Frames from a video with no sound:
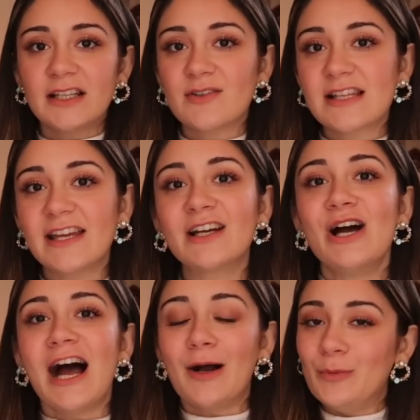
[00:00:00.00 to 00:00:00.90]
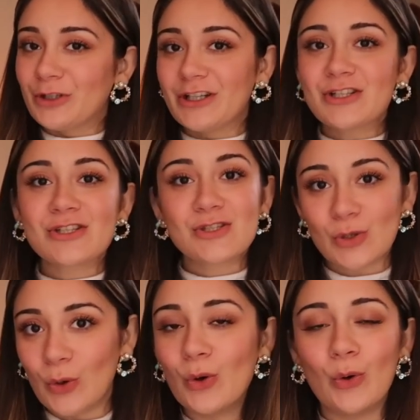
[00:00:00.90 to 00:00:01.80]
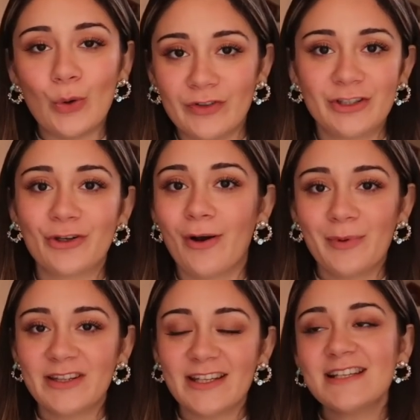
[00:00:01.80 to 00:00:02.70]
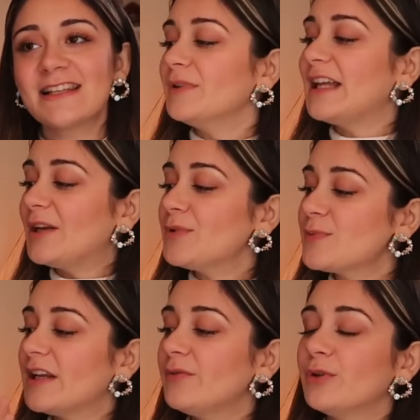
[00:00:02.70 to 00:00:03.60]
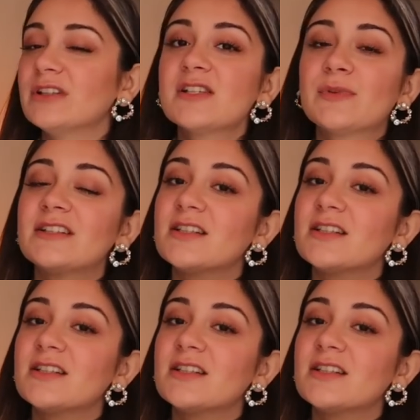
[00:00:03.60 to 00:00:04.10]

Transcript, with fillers: I was like, I'm looking so over the top in this. But that was when I wore this with the